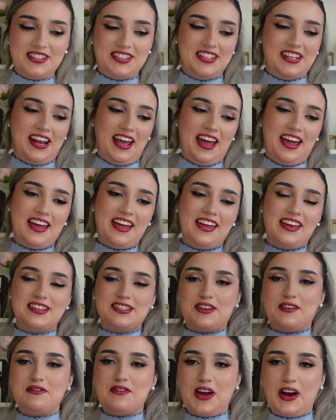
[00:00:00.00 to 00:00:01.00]
Today is
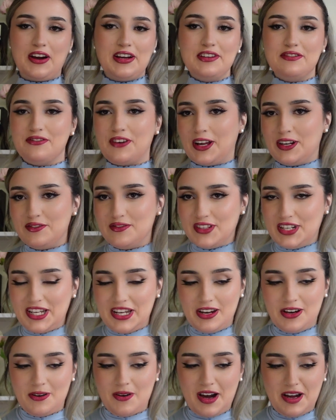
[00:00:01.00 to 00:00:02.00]
a very fun
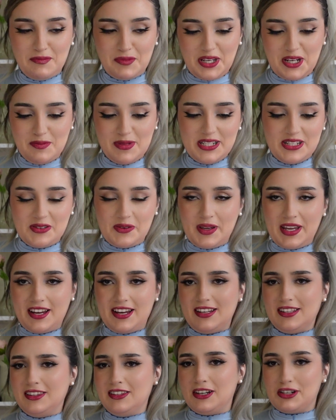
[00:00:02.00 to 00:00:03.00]
video. I'm gonna be doing
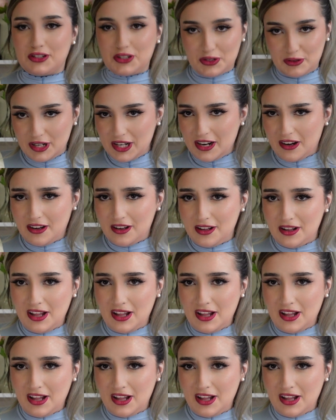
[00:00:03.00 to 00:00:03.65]
a luxury haul.